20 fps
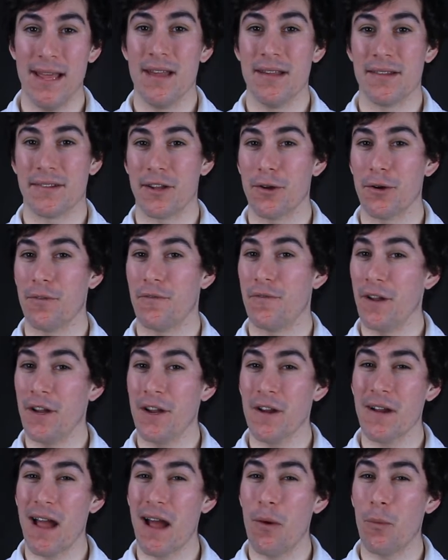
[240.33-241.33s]
So
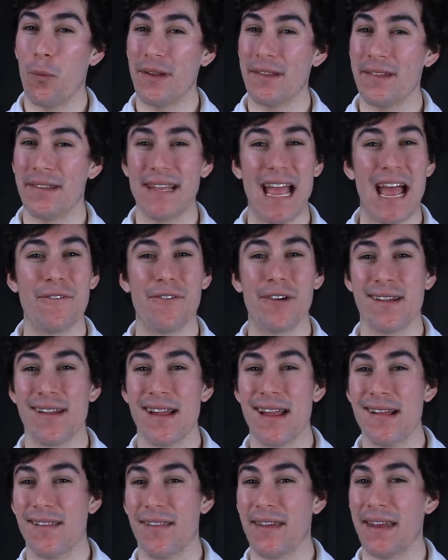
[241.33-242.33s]
figure out what's the average
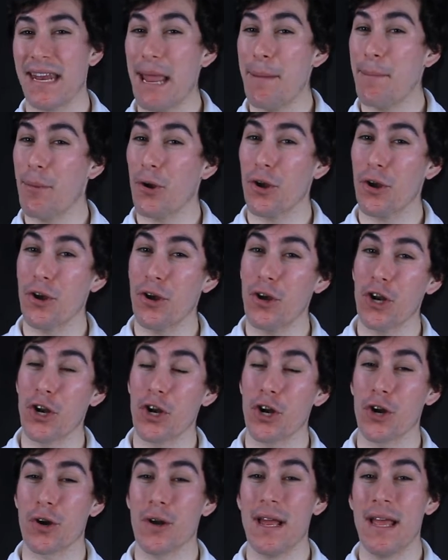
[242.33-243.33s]
age of the neighborhood
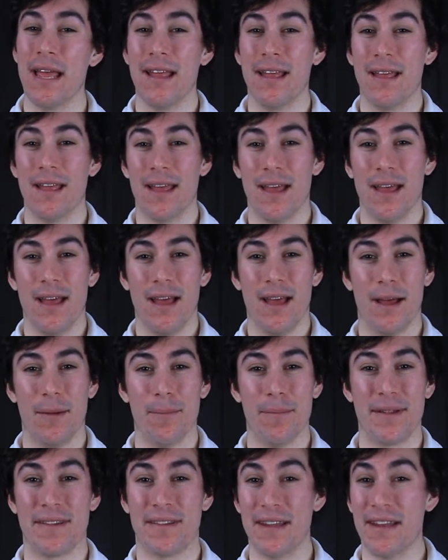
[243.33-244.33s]
or
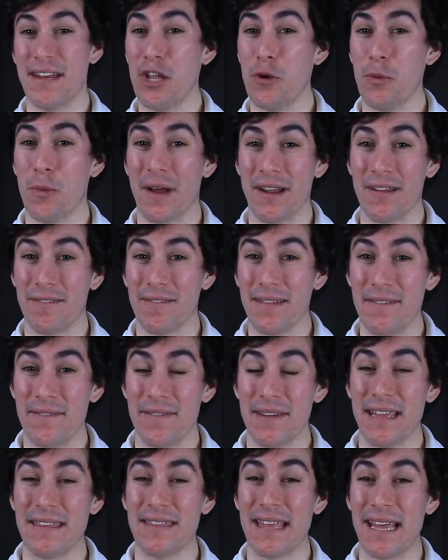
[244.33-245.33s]
city you want to
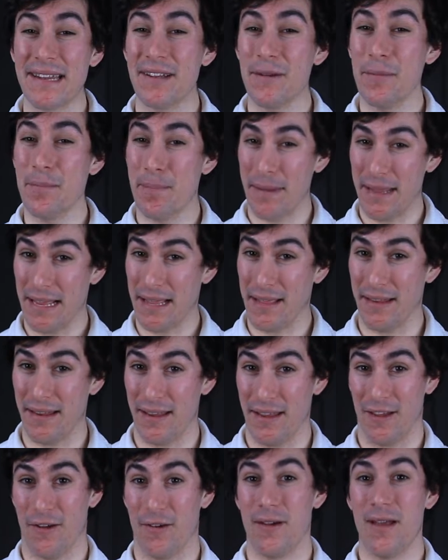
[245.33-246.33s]
live in. That's a big
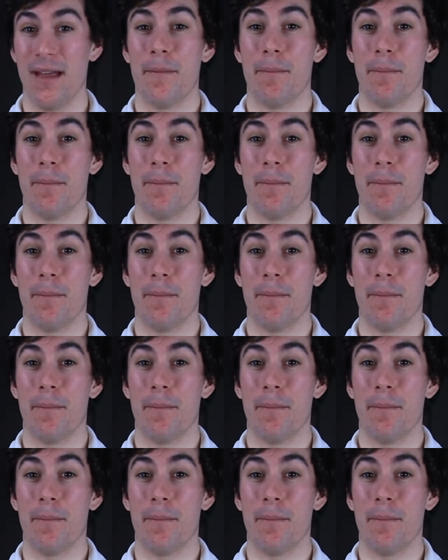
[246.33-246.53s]
deal.